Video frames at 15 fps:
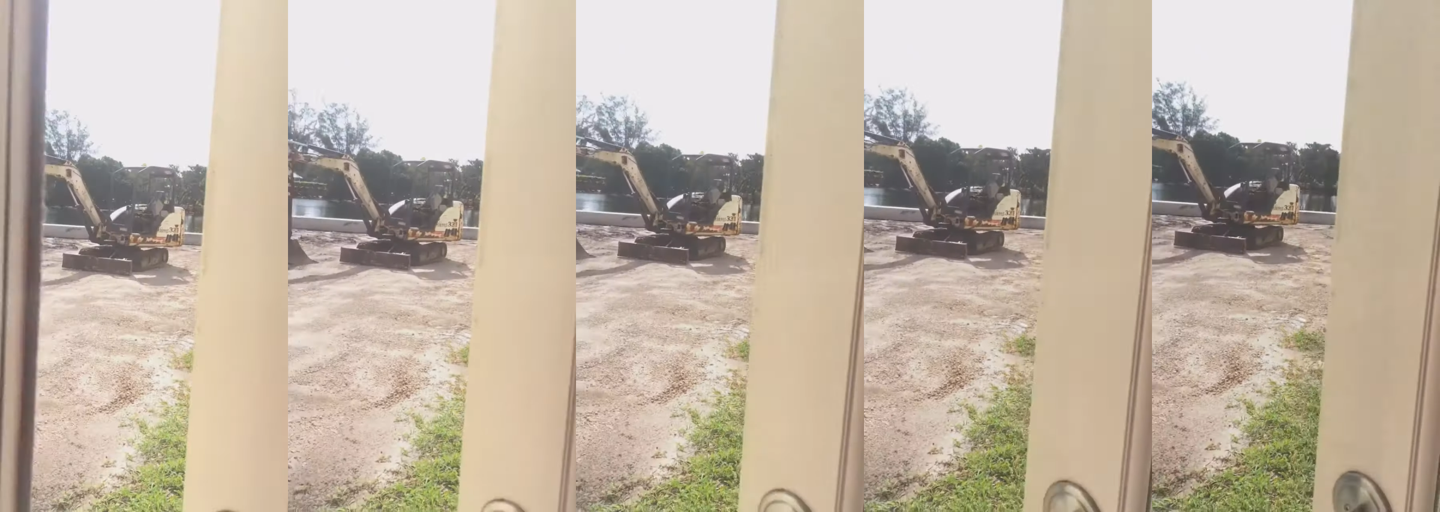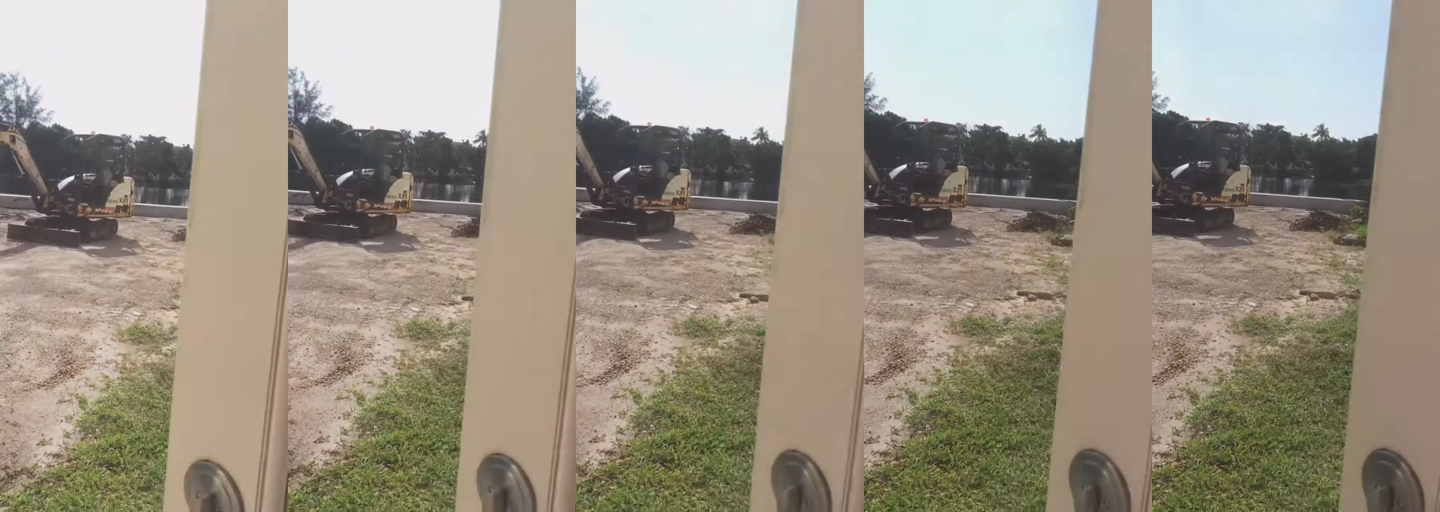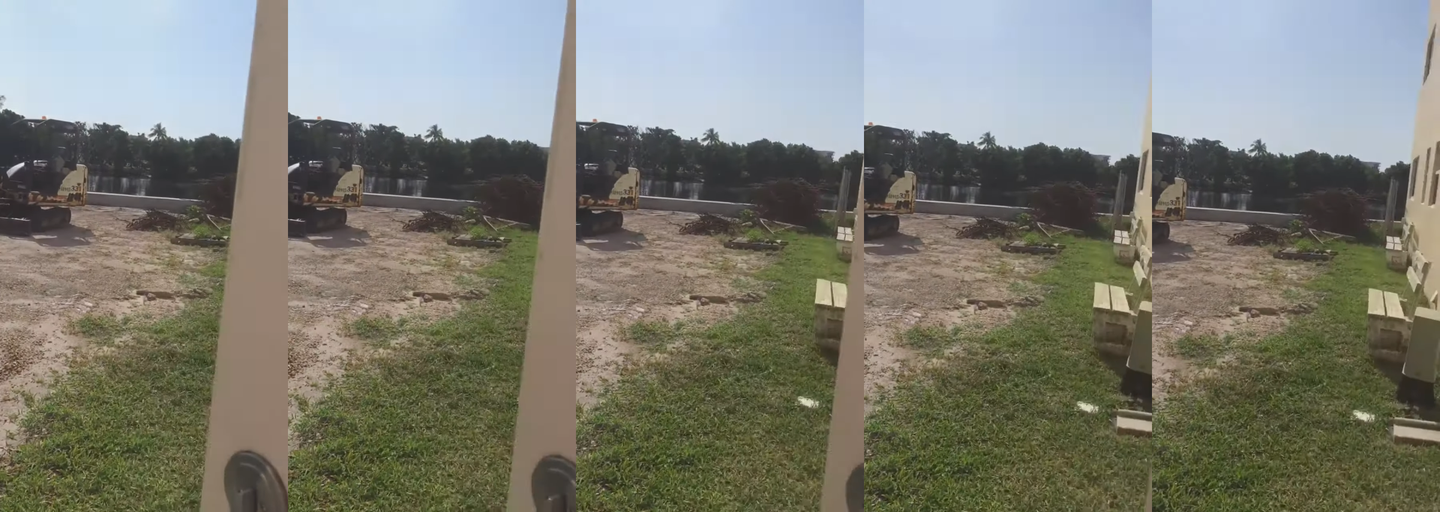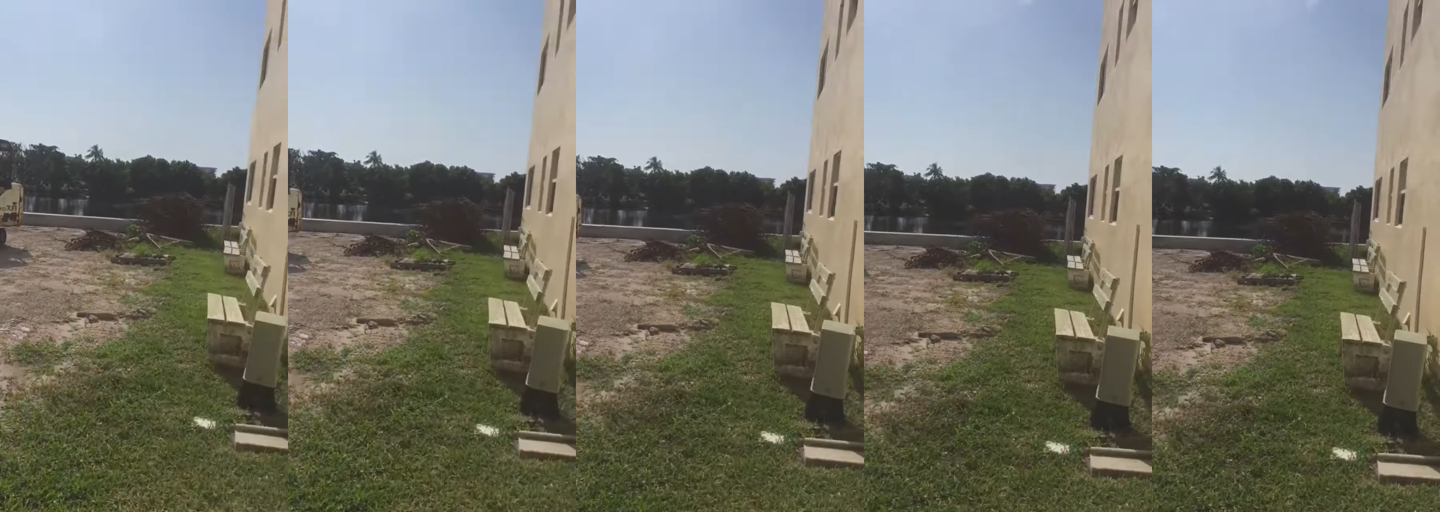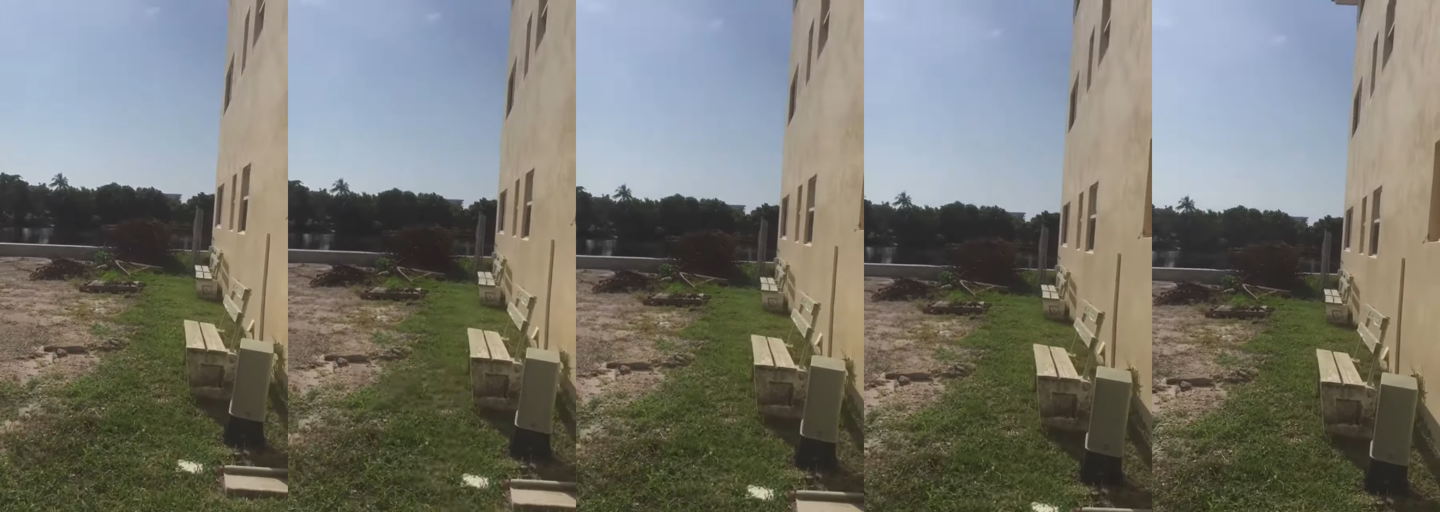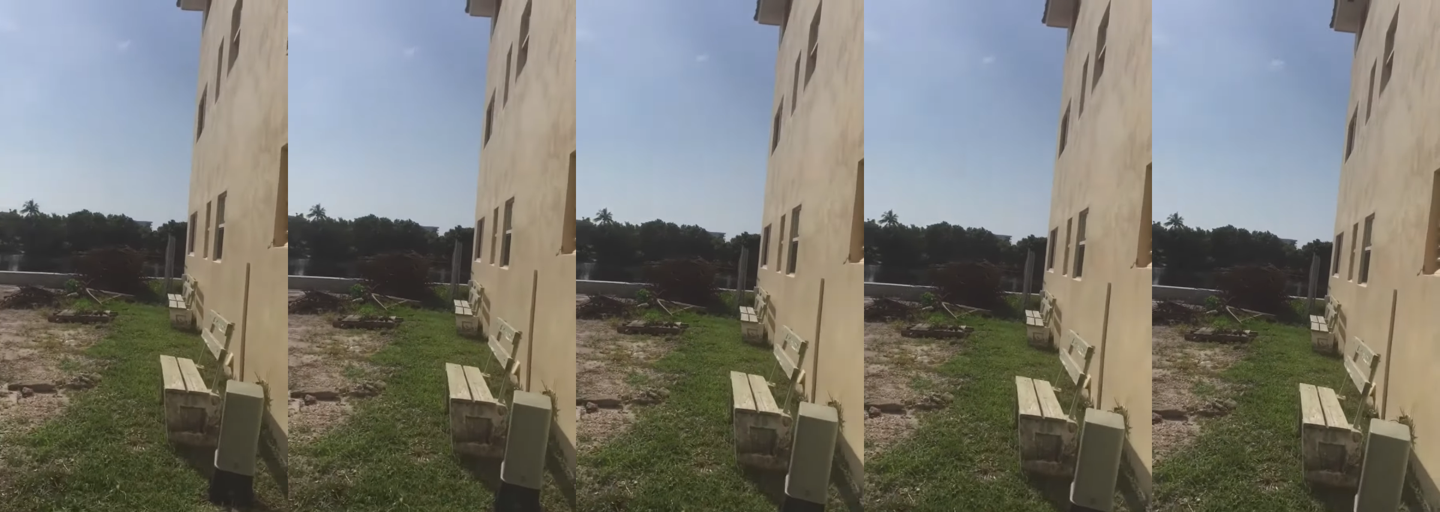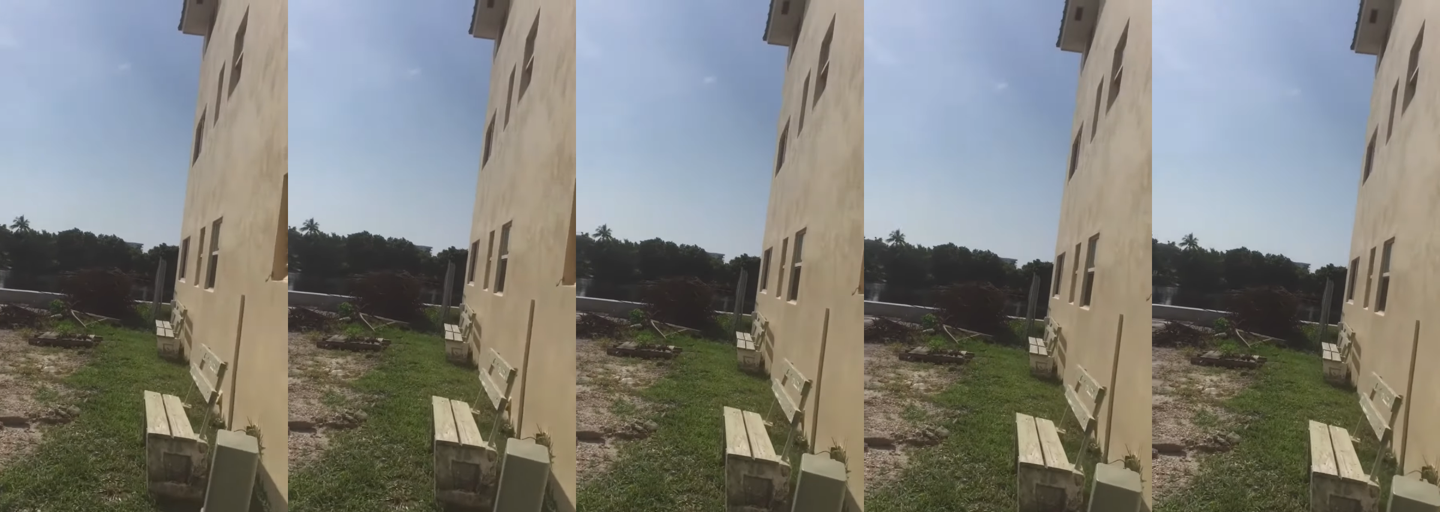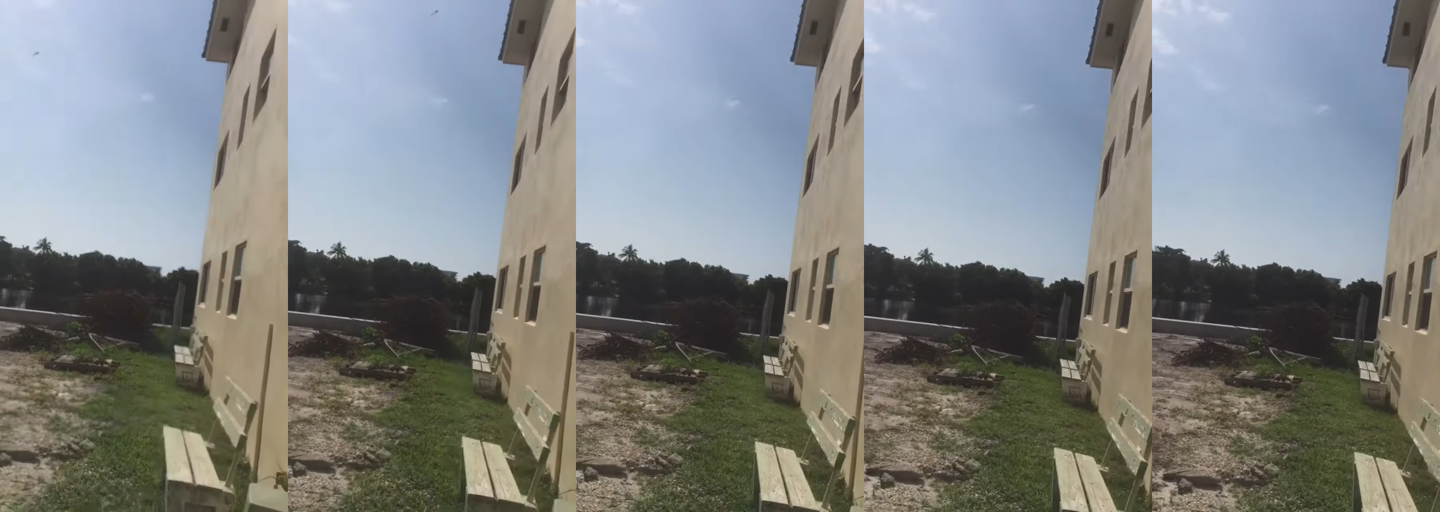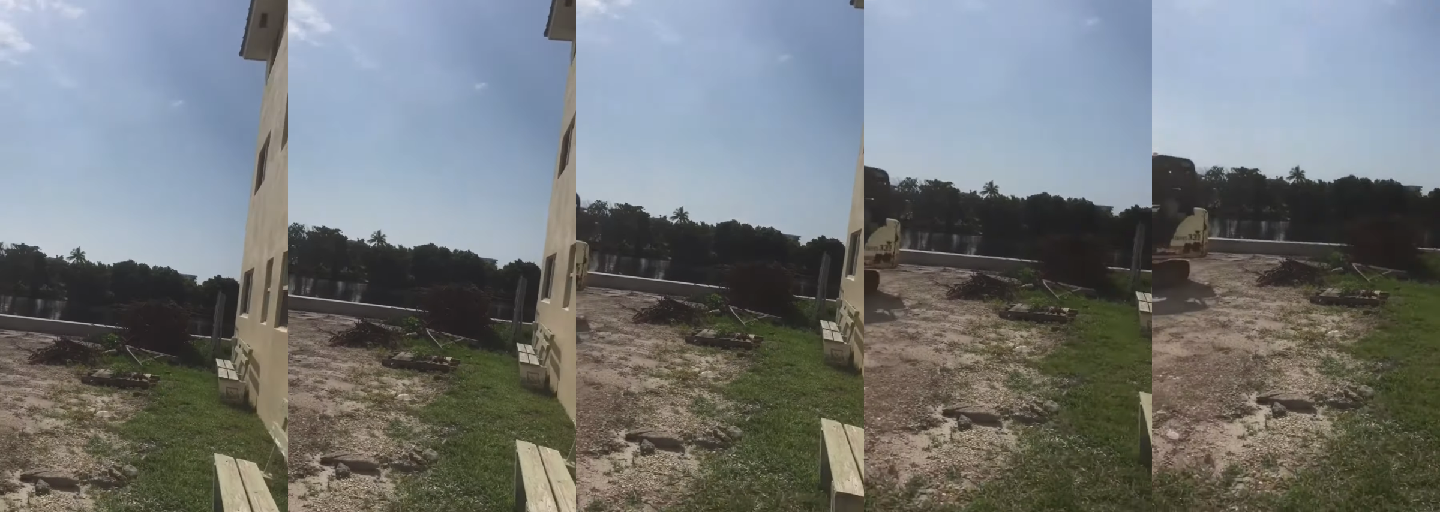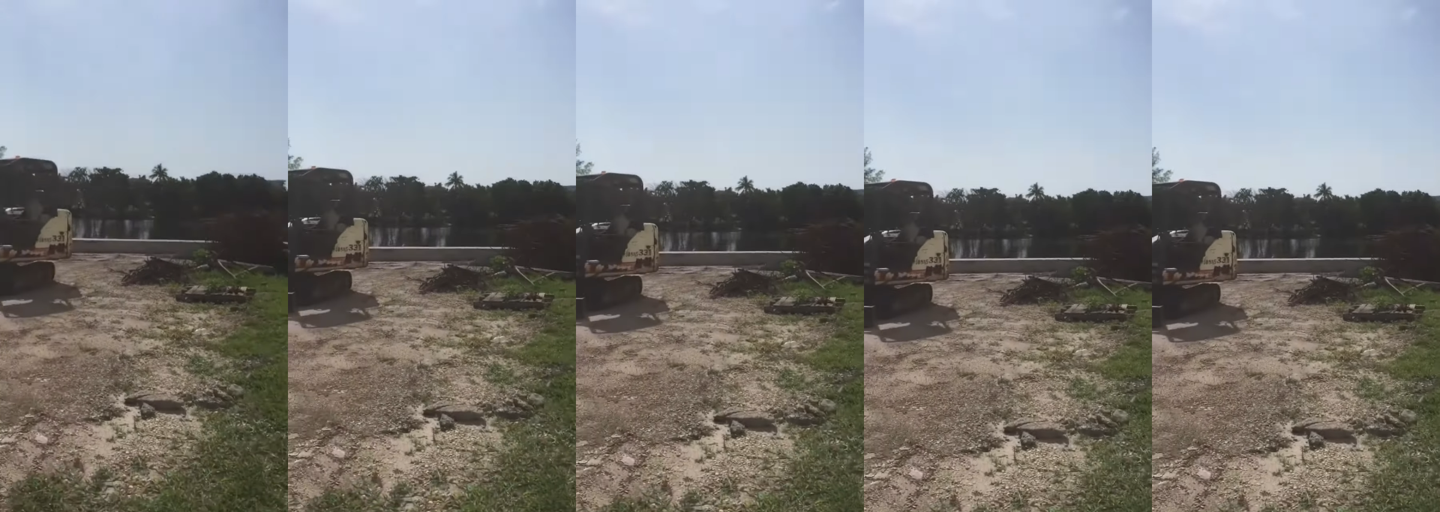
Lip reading: [unreadable: no face in view]